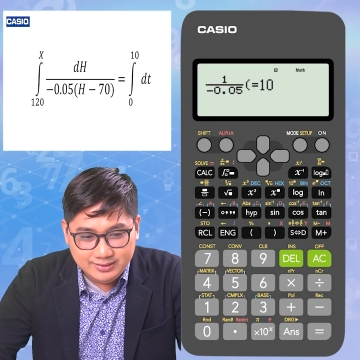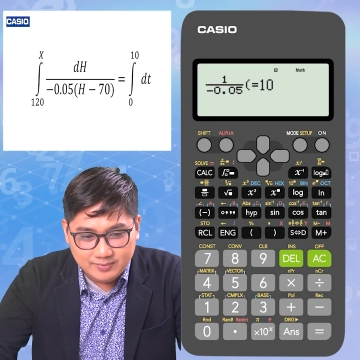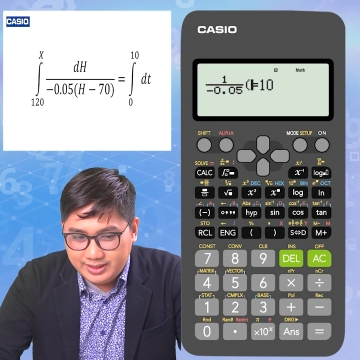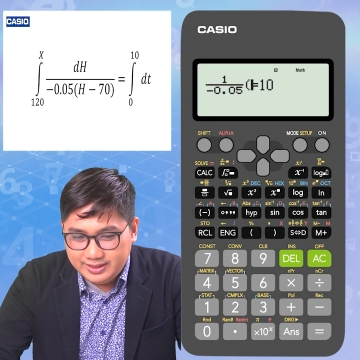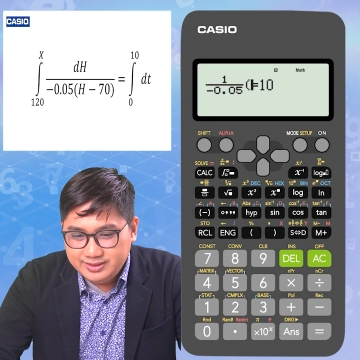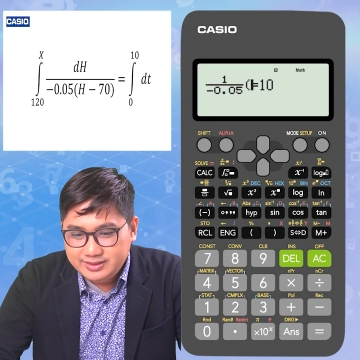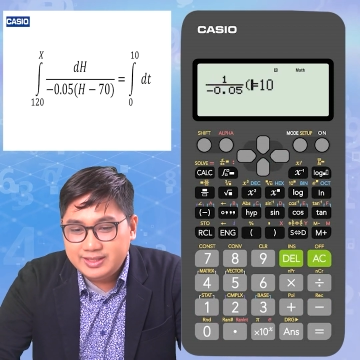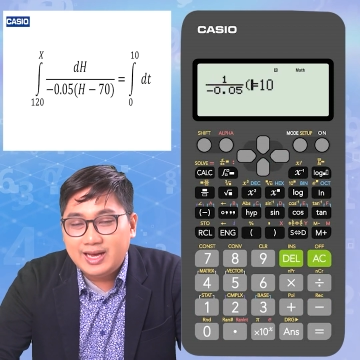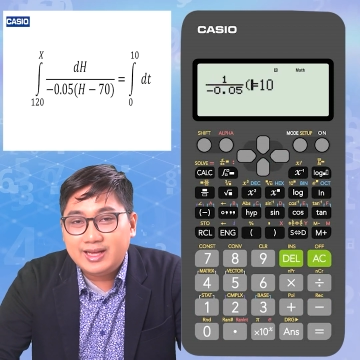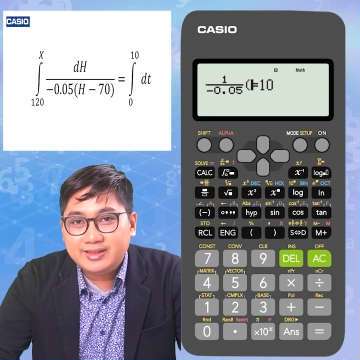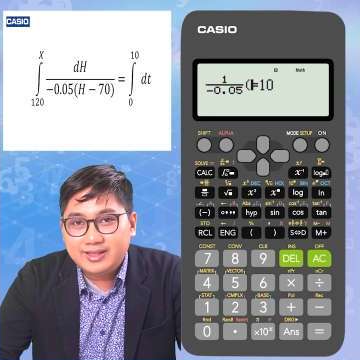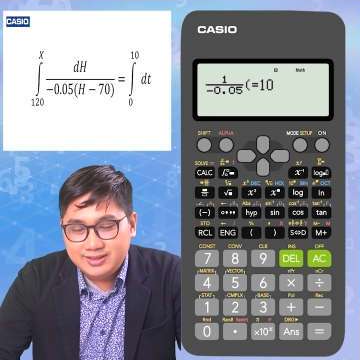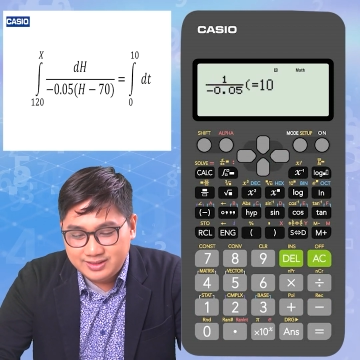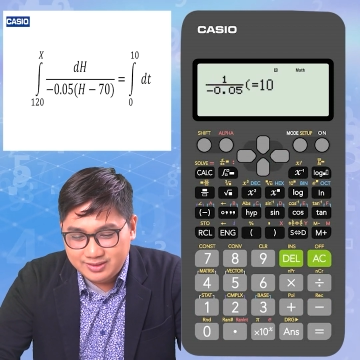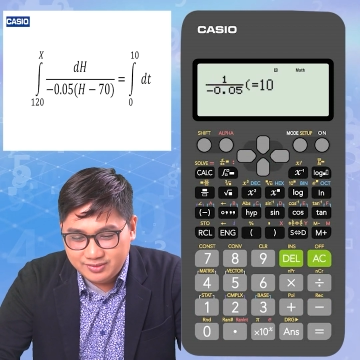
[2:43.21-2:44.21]
Then the
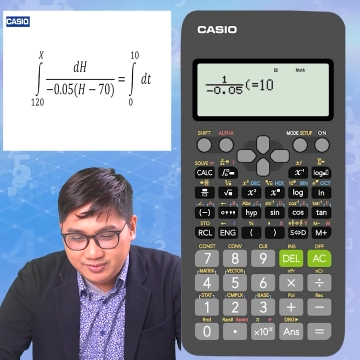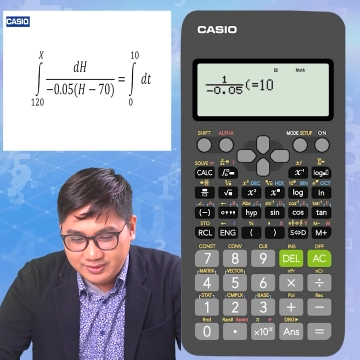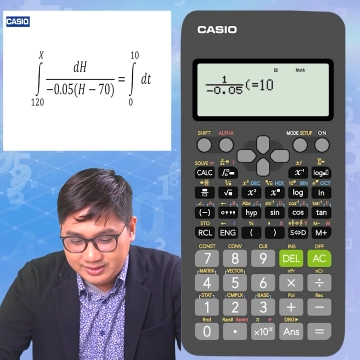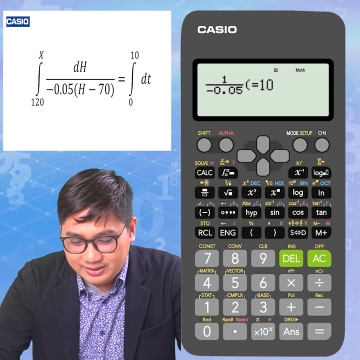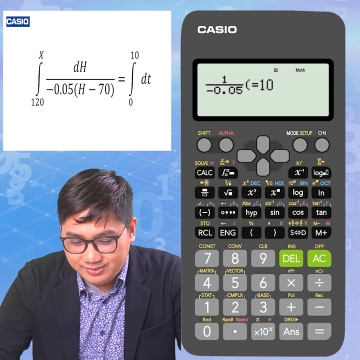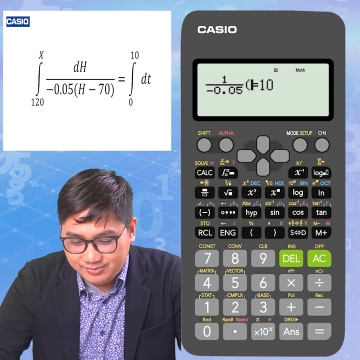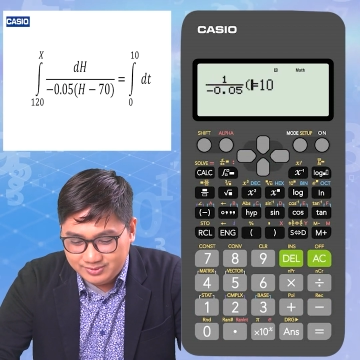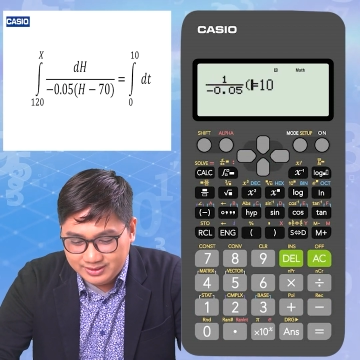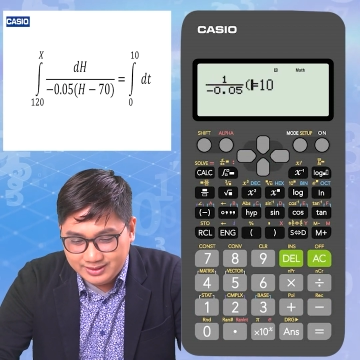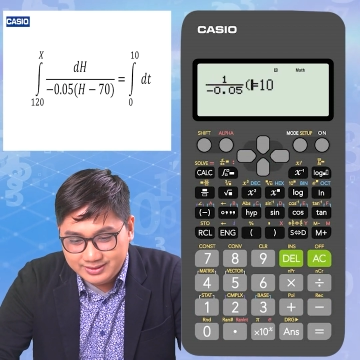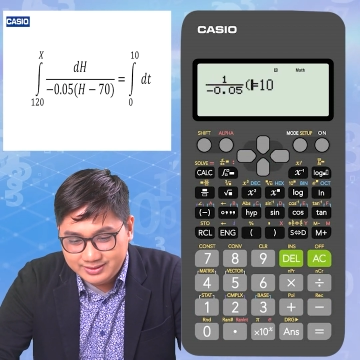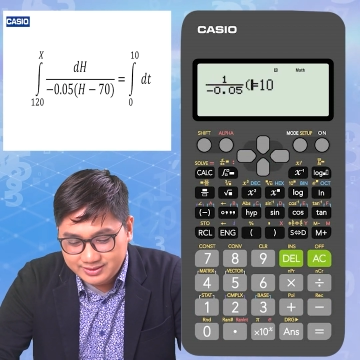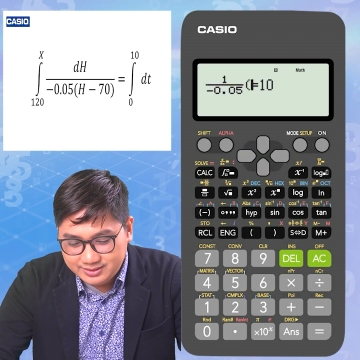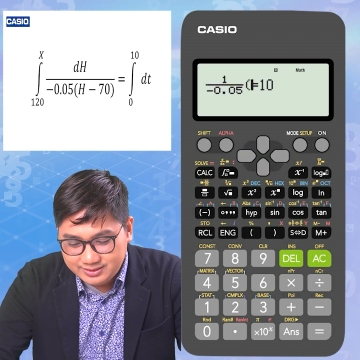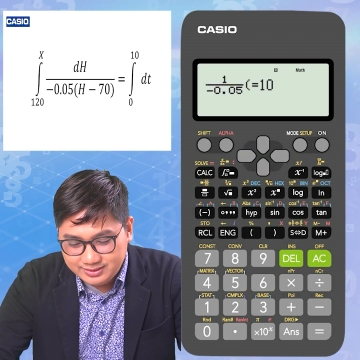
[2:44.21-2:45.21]
antiderivative
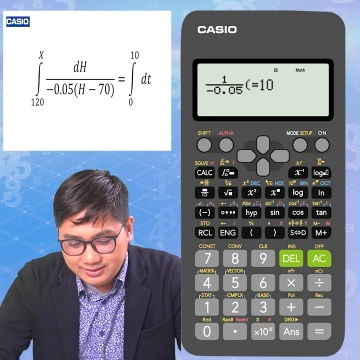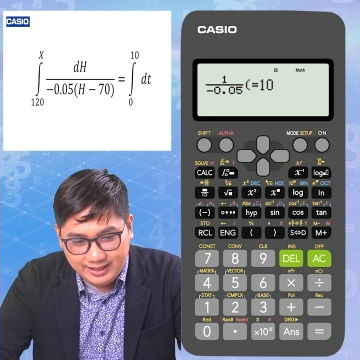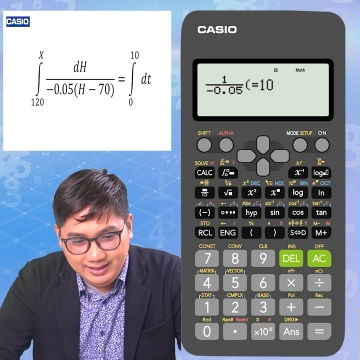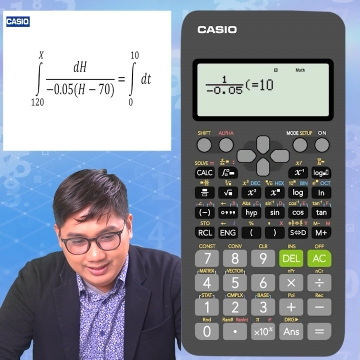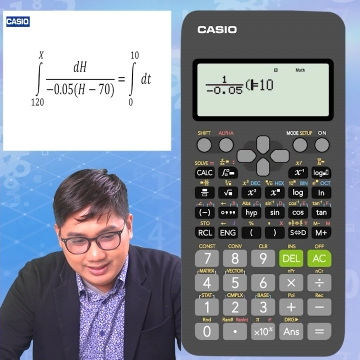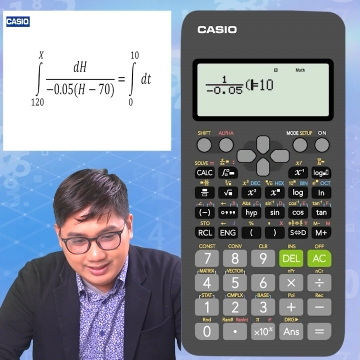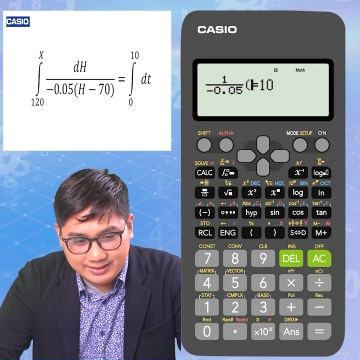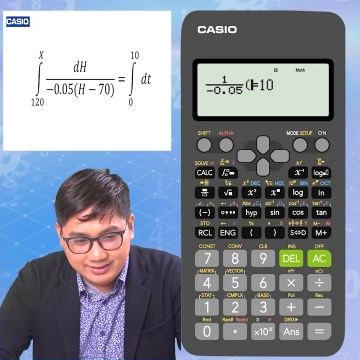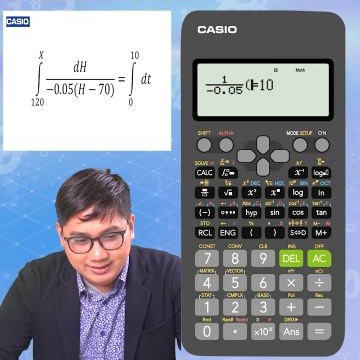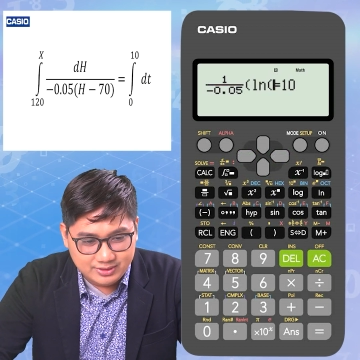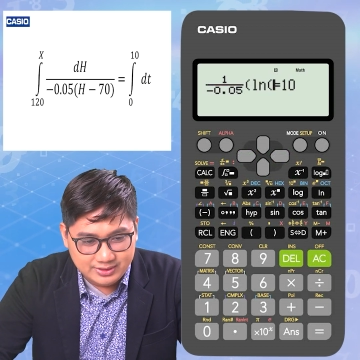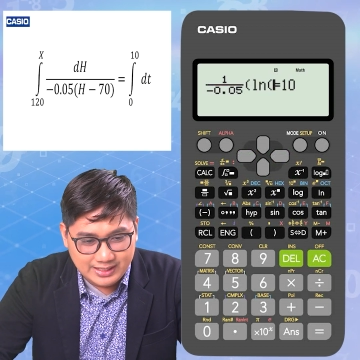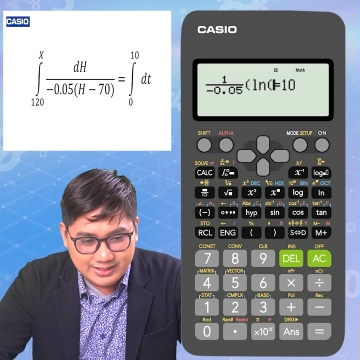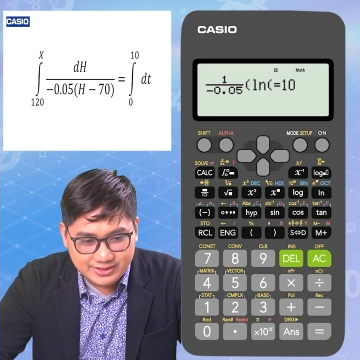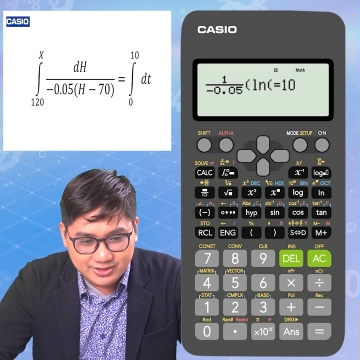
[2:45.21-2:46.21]
is ln
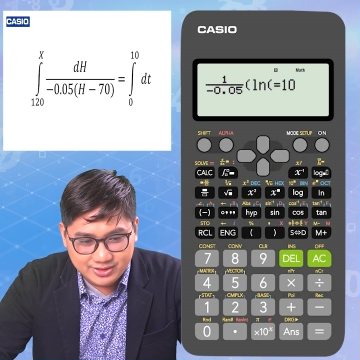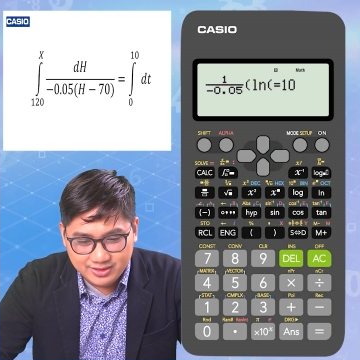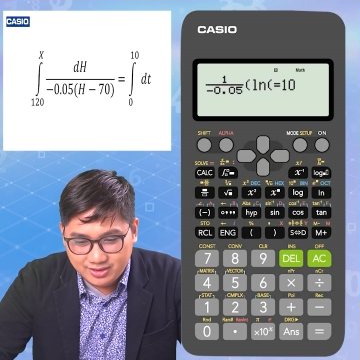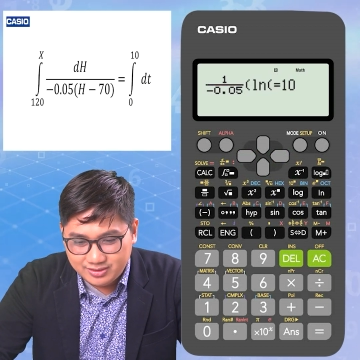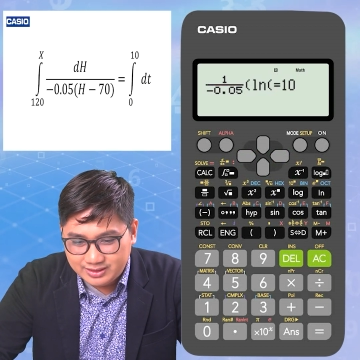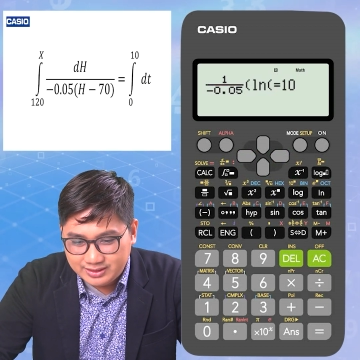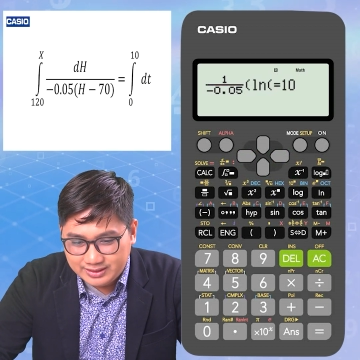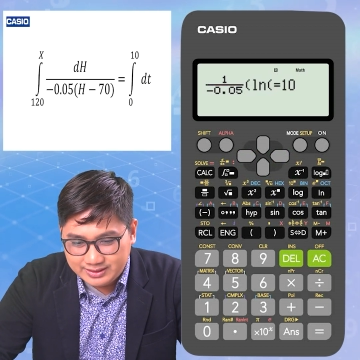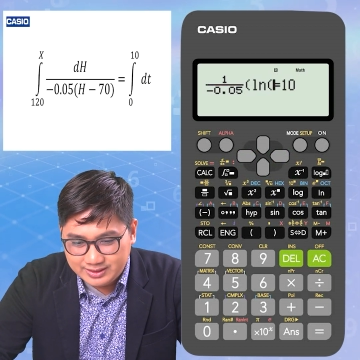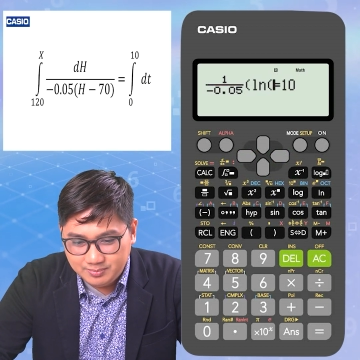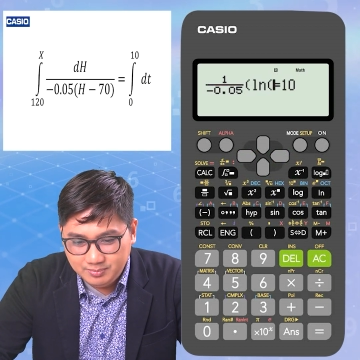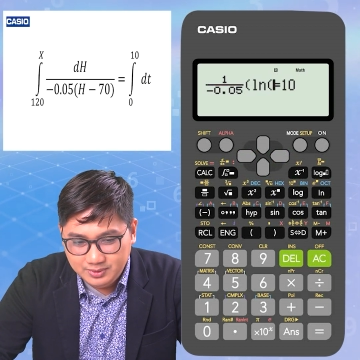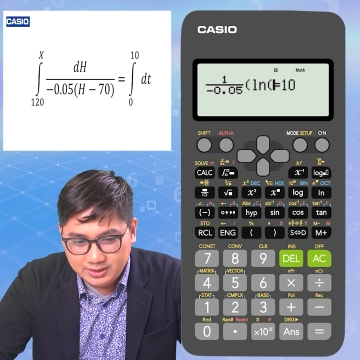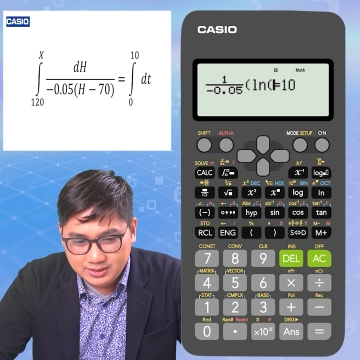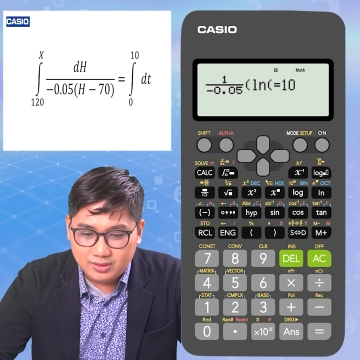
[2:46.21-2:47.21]
or natural logarithm